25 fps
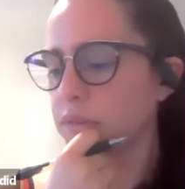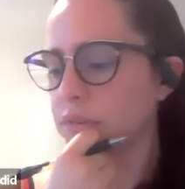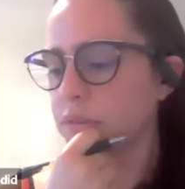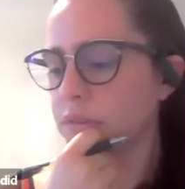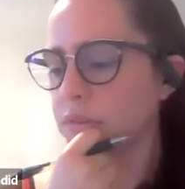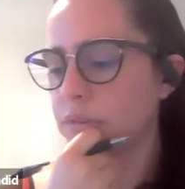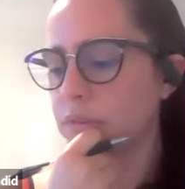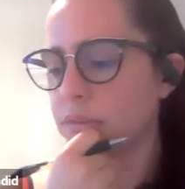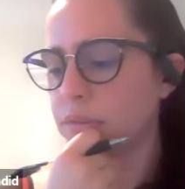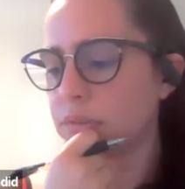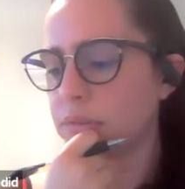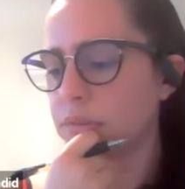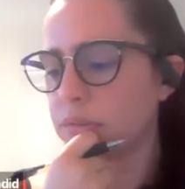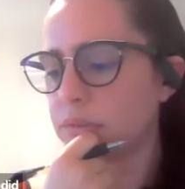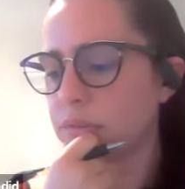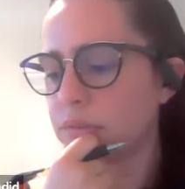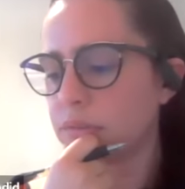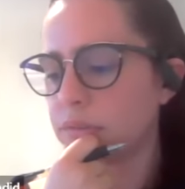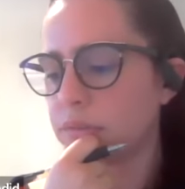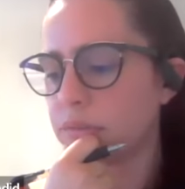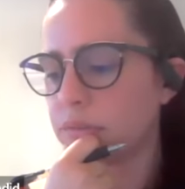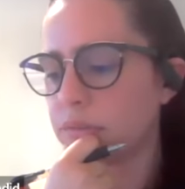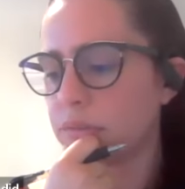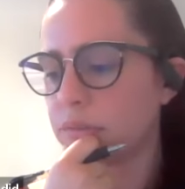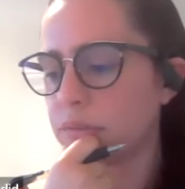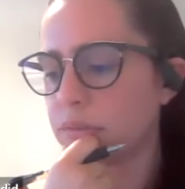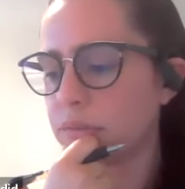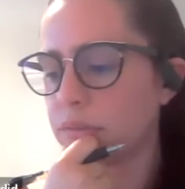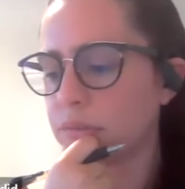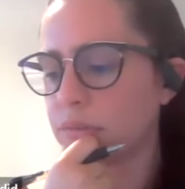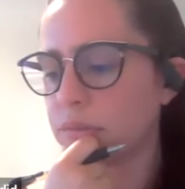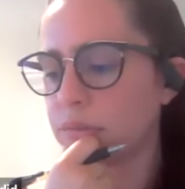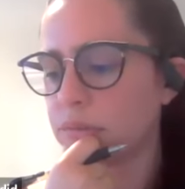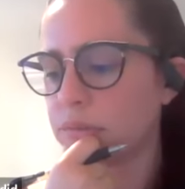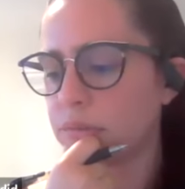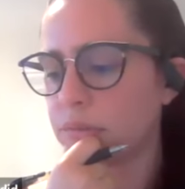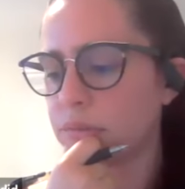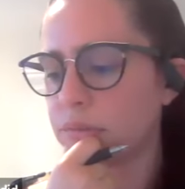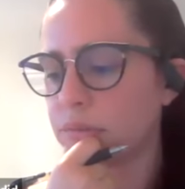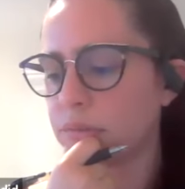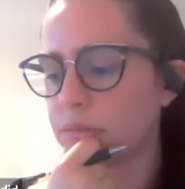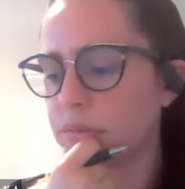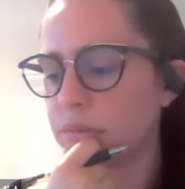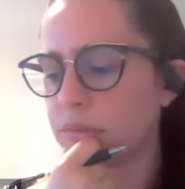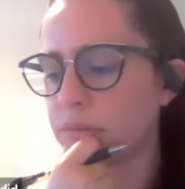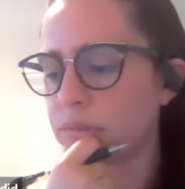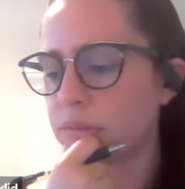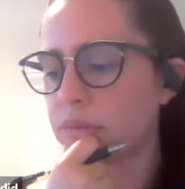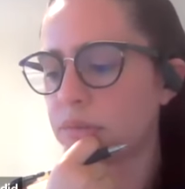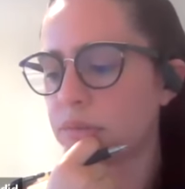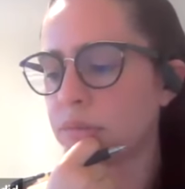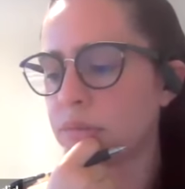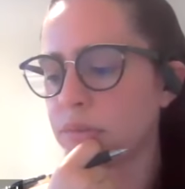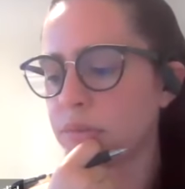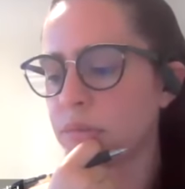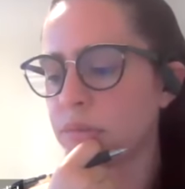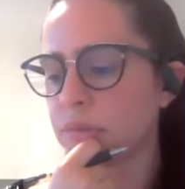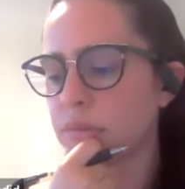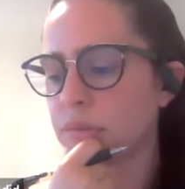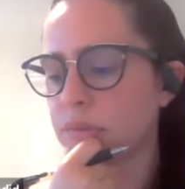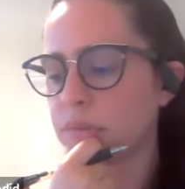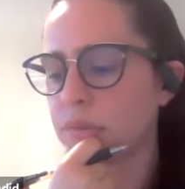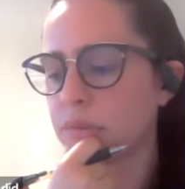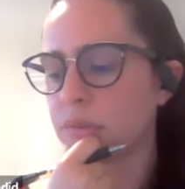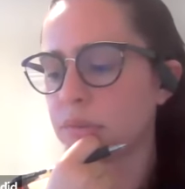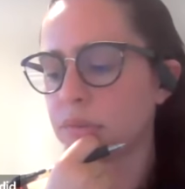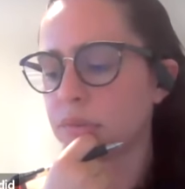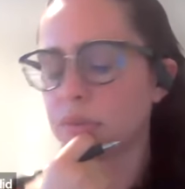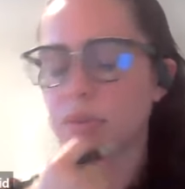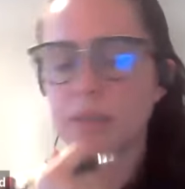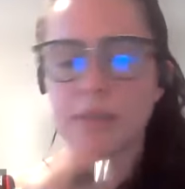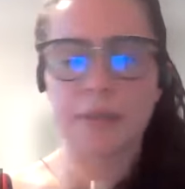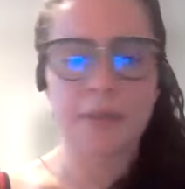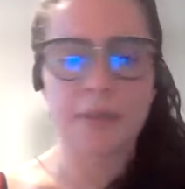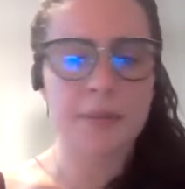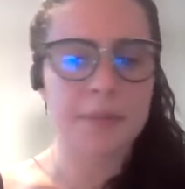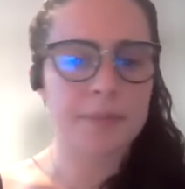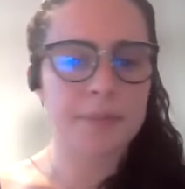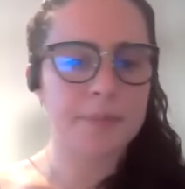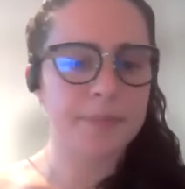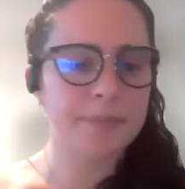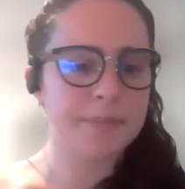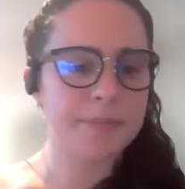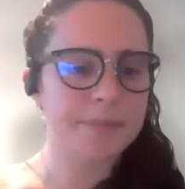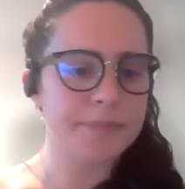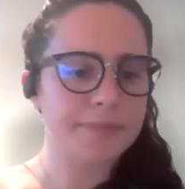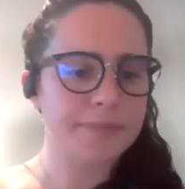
Yeah. Eileen, you wanted to say something?